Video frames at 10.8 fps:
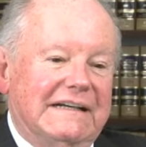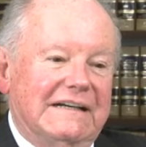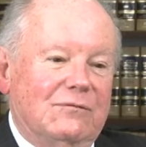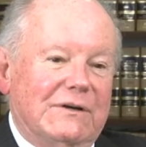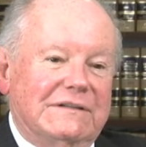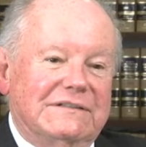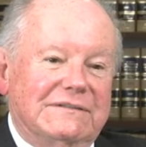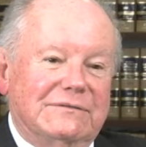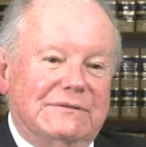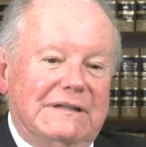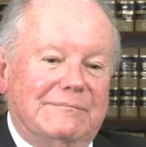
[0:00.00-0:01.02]
uh, went
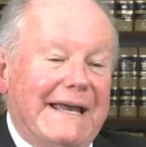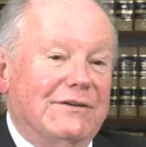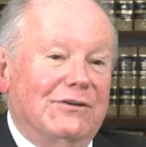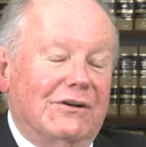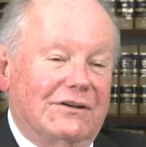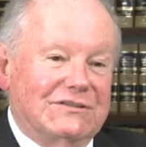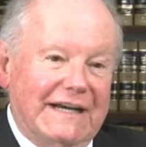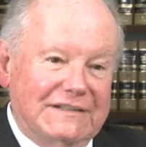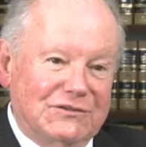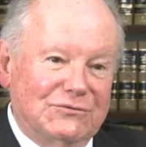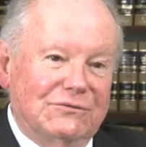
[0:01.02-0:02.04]
to uh, Manual Arts
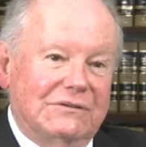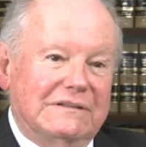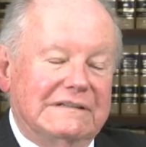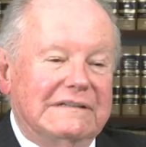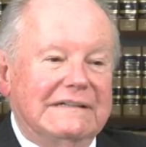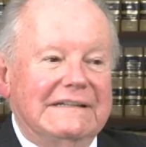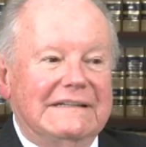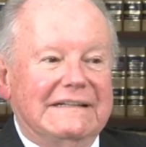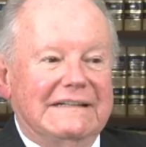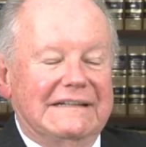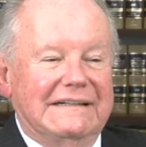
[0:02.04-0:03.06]
High School.
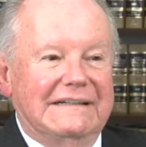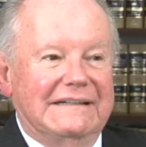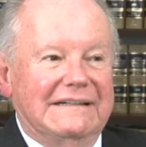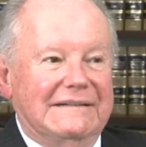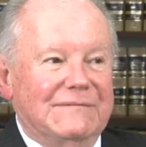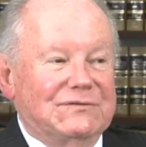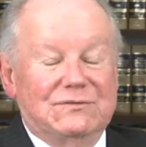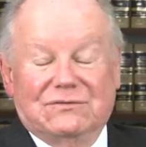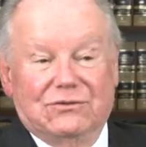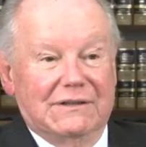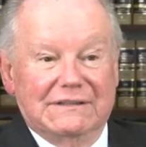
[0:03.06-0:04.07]
Um, this
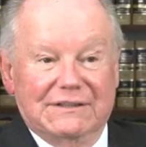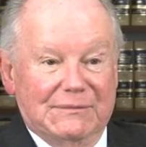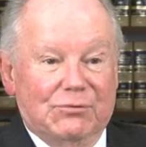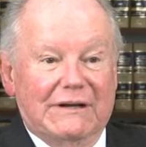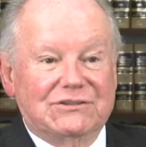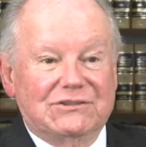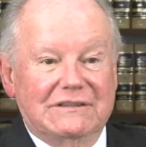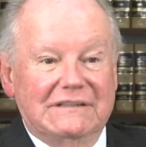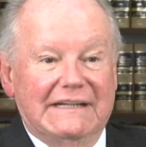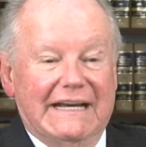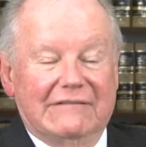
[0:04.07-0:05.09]
was during the
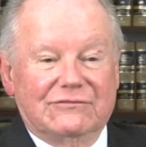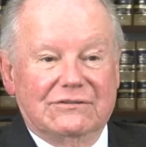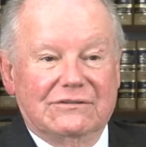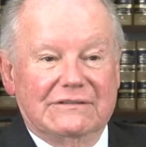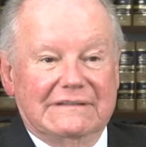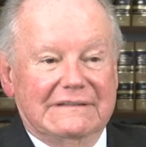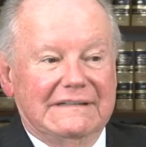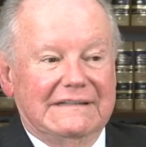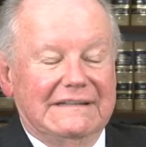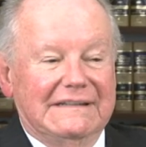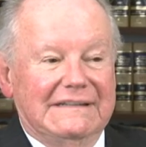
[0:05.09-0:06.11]
Depression, and after
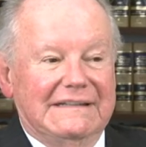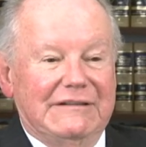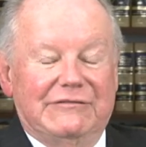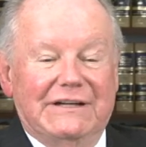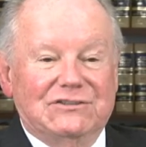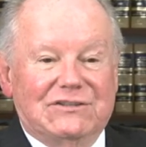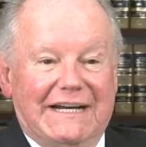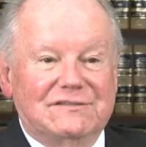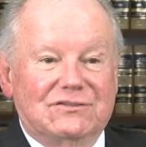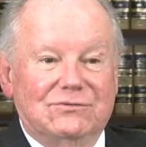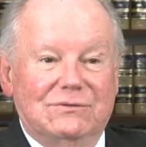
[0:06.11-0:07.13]
he finished
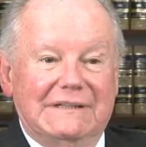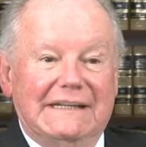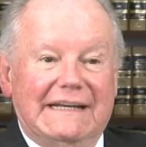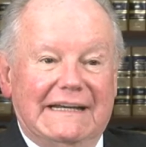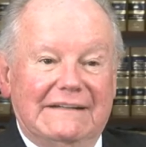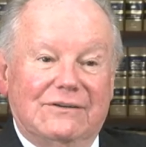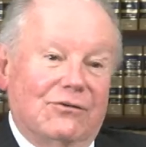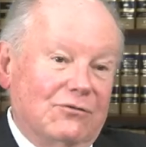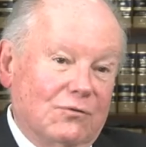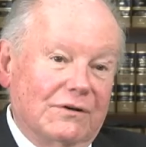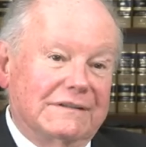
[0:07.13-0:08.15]
high school, he had to go
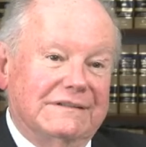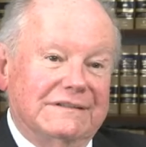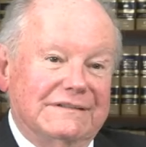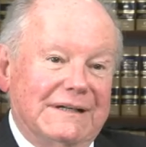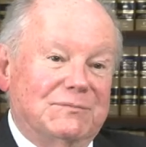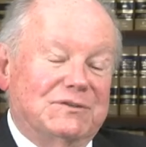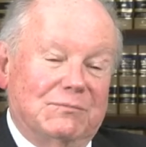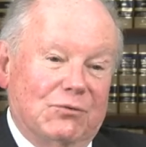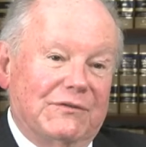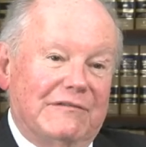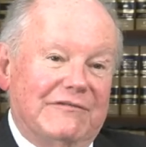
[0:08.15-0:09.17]
to work to help
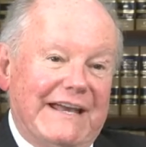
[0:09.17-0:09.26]
support the